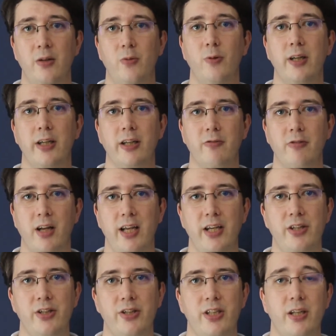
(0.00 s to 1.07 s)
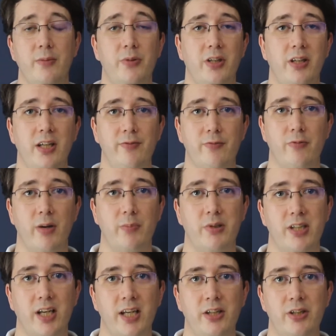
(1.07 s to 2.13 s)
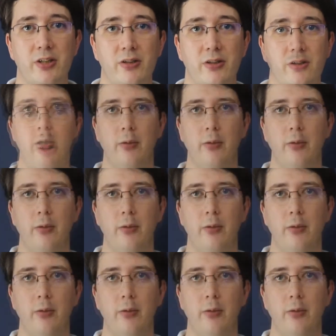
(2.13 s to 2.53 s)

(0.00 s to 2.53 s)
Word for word: working relationships, and even reputations.